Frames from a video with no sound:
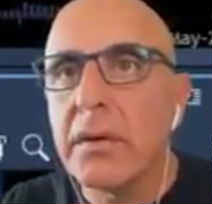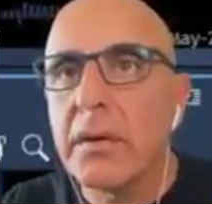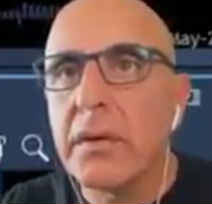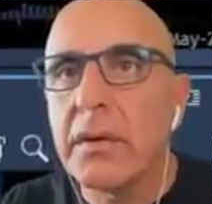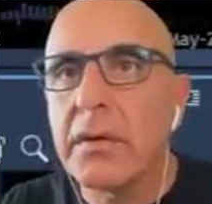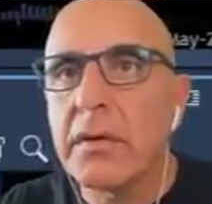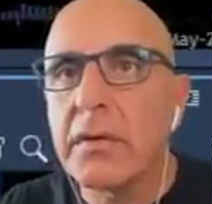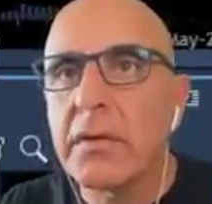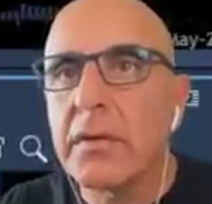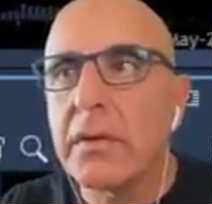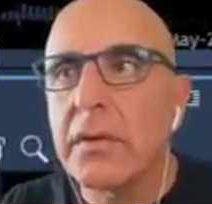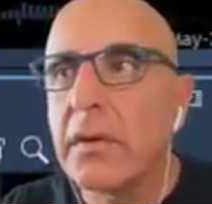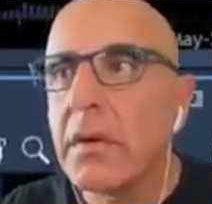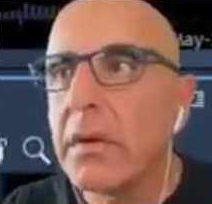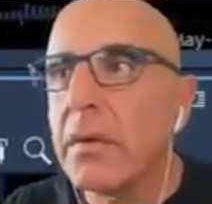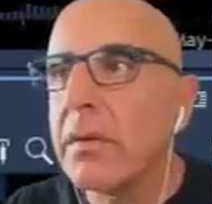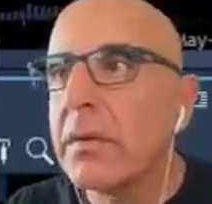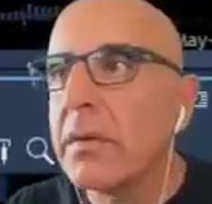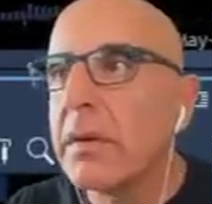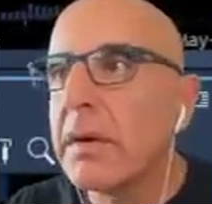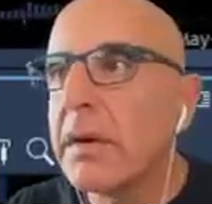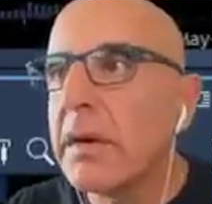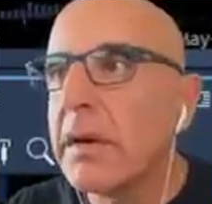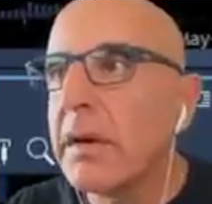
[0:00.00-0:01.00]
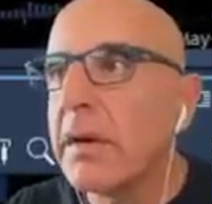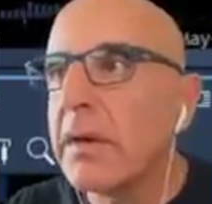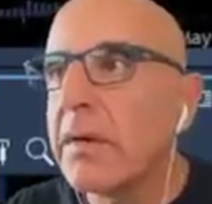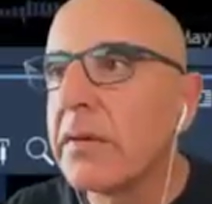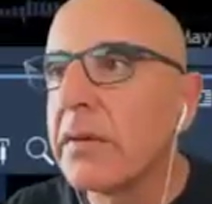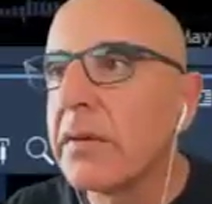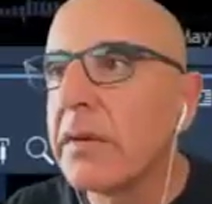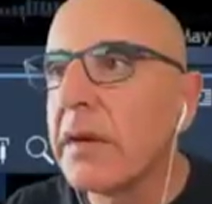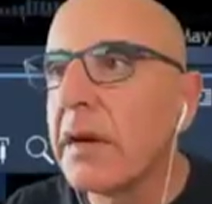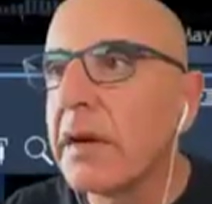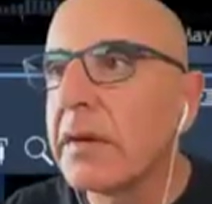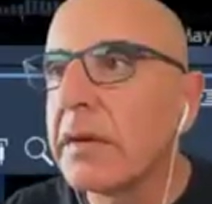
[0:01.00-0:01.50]
Slowly is
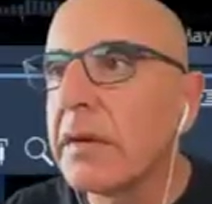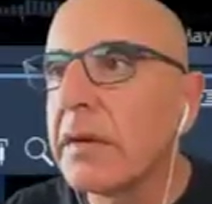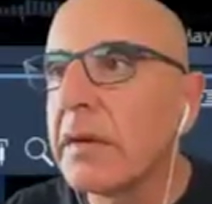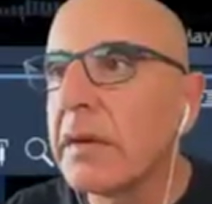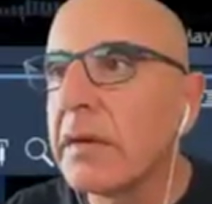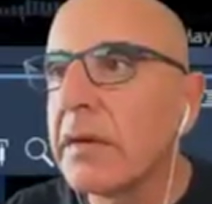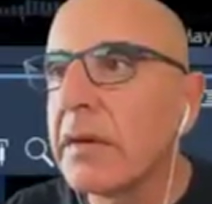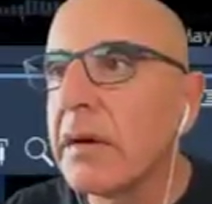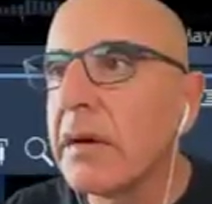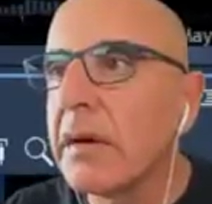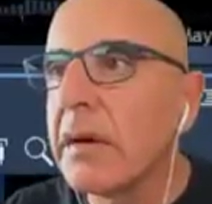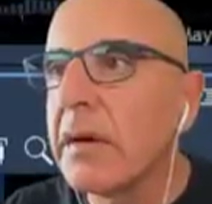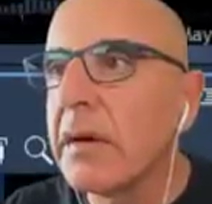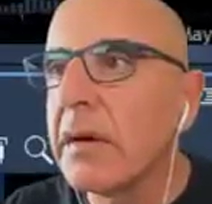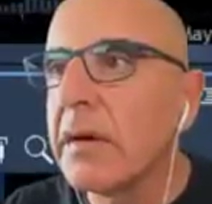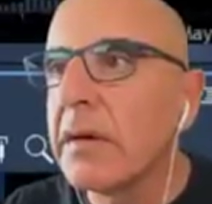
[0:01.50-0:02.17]
getting there.